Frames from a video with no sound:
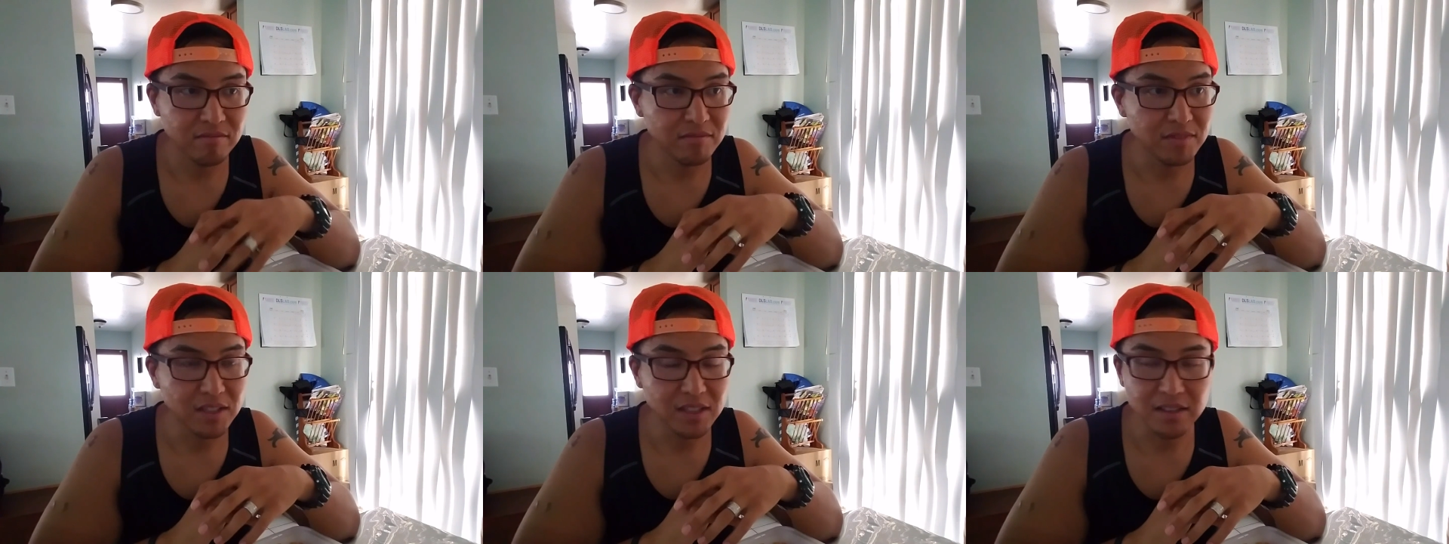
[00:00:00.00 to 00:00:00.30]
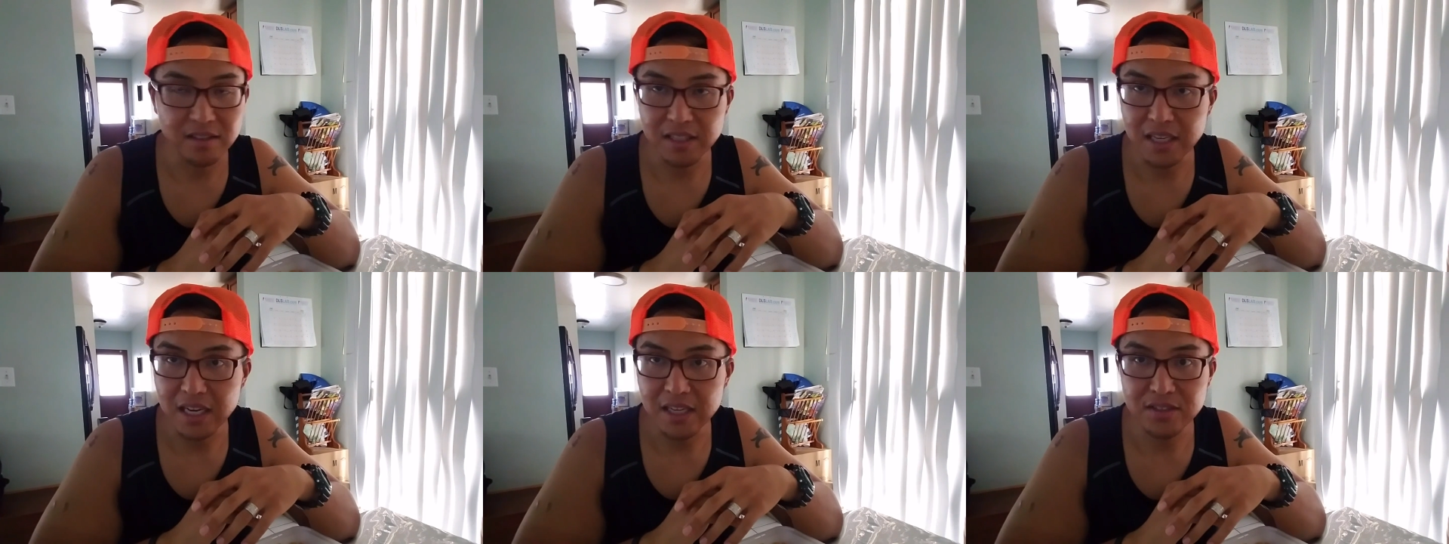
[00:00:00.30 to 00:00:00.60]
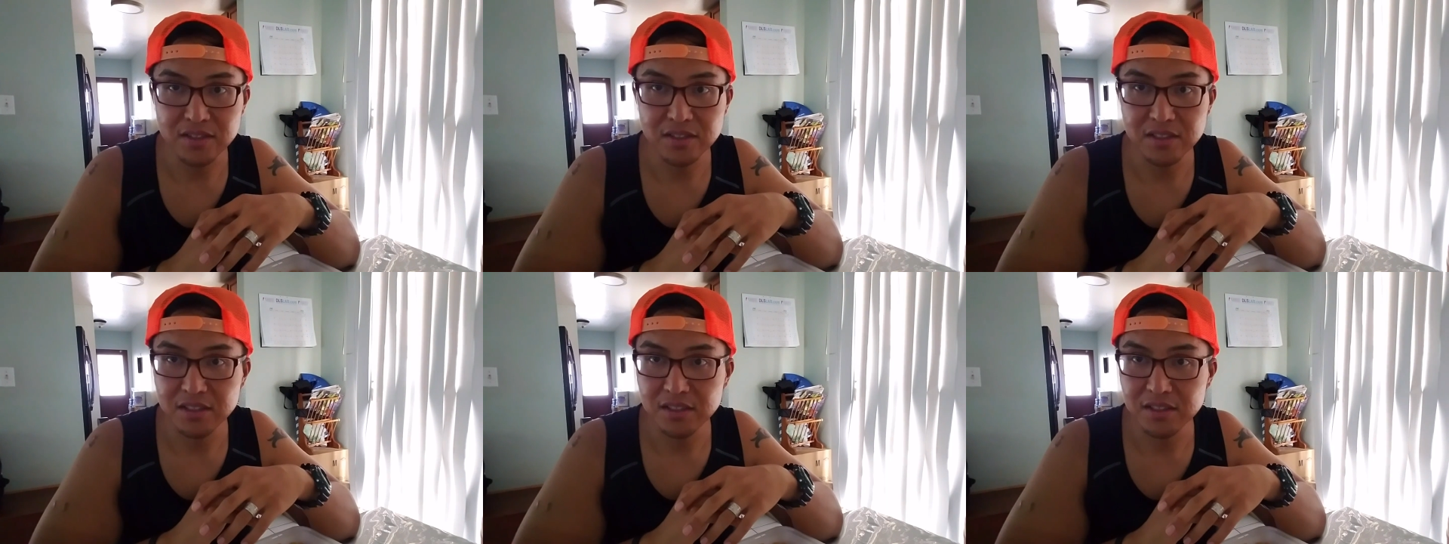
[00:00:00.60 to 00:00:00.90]
Yeah,
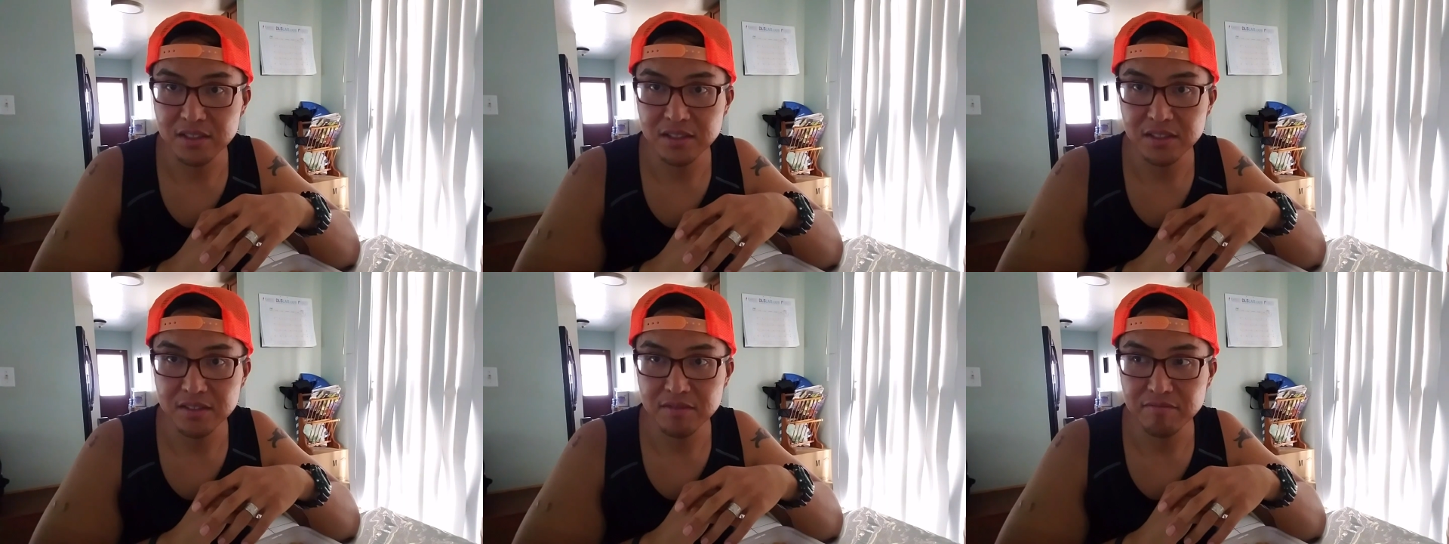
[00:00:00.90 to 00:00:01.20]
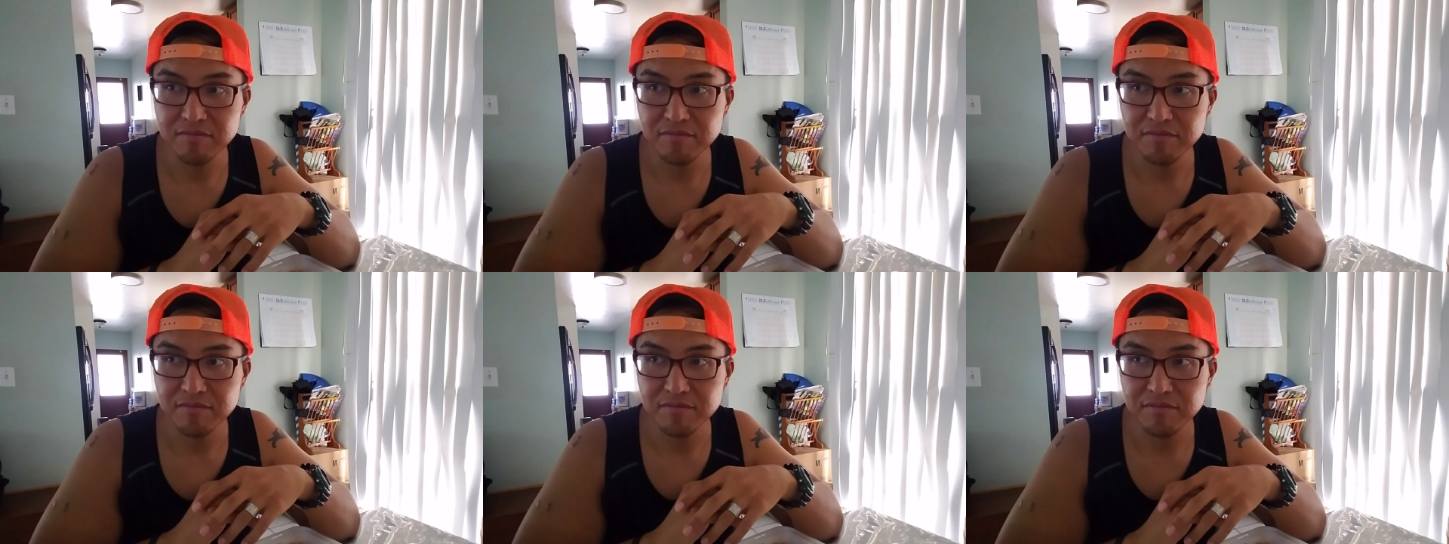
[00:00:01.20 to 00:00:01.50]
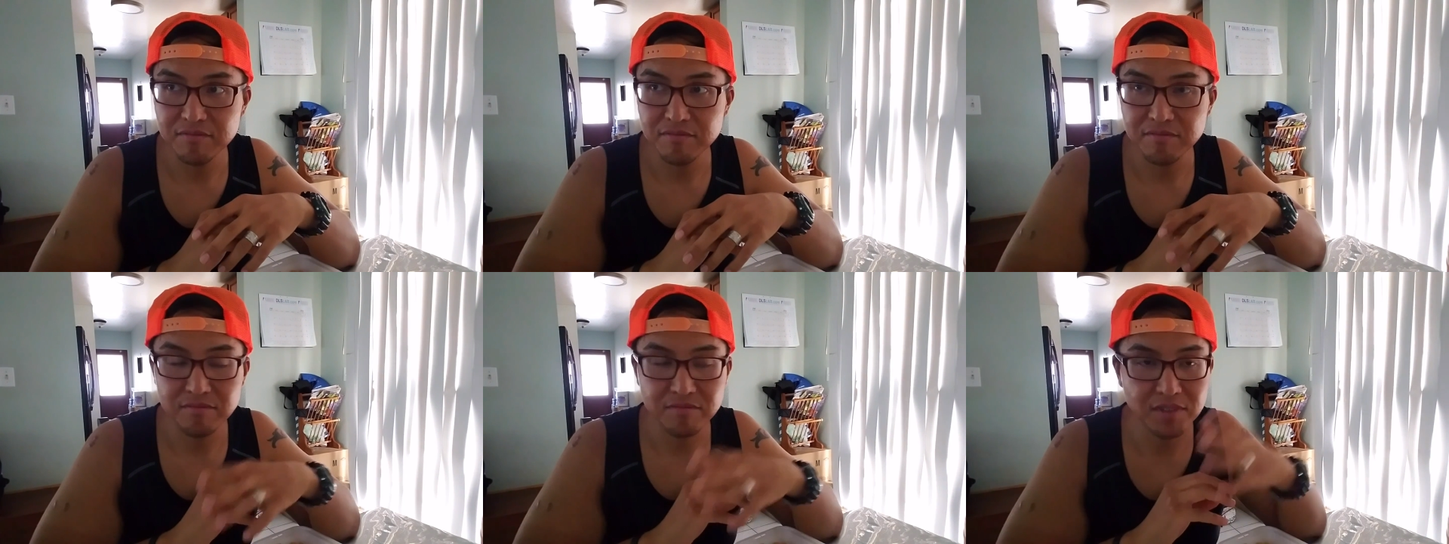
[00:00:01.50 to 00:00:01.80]
last year
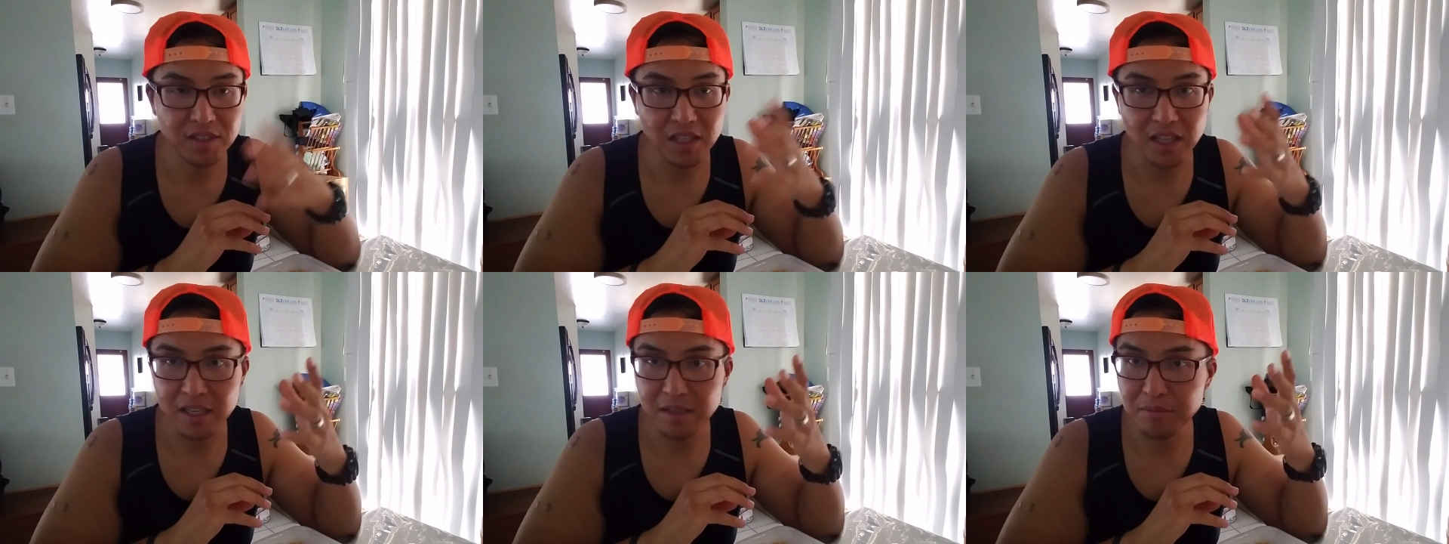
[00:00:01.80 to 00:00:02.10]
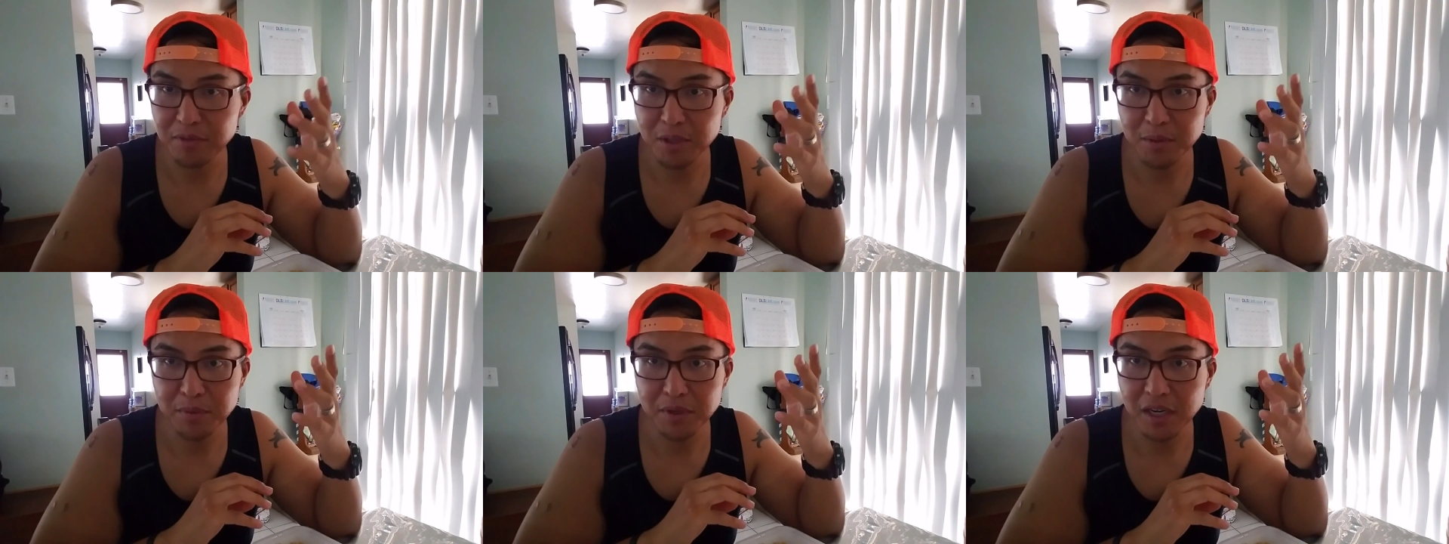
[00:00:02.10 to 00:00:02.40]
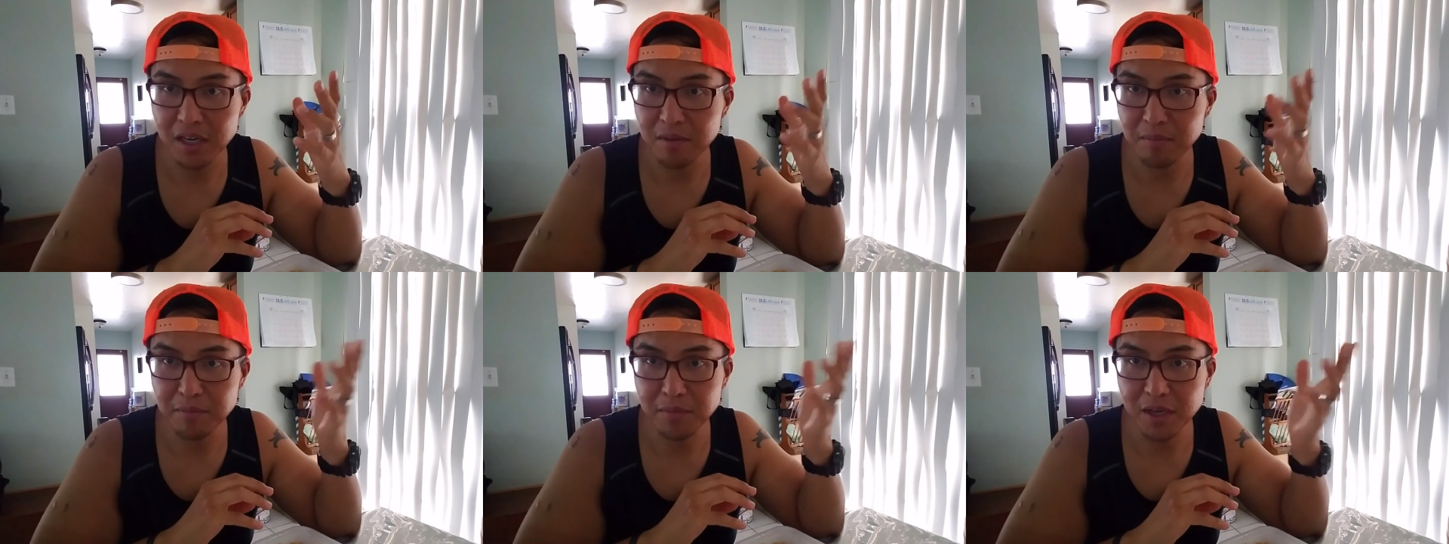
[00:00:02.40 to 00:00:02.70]
climbed
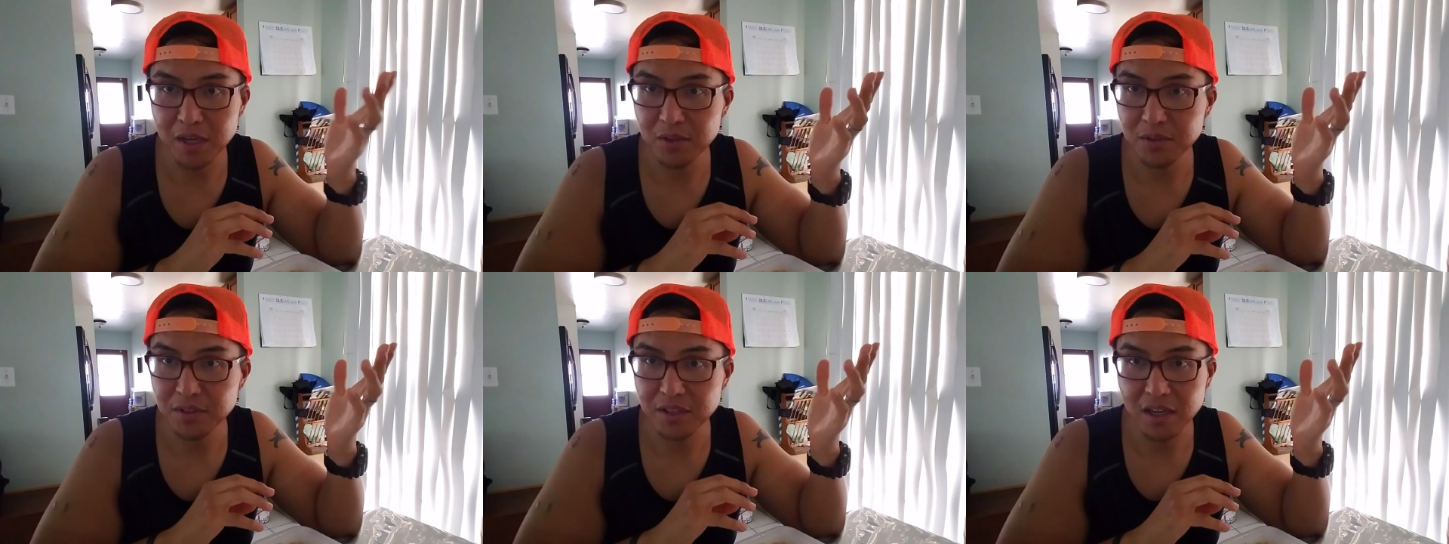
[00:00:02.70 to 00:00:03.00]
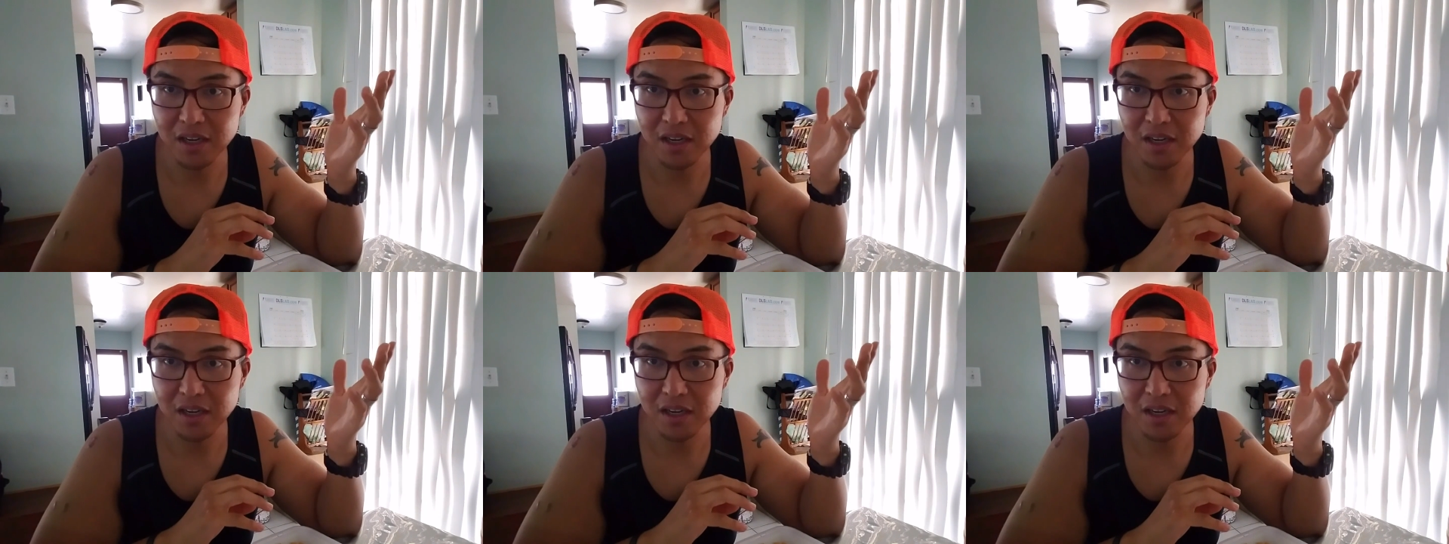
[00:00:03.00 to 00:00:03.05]
up Mount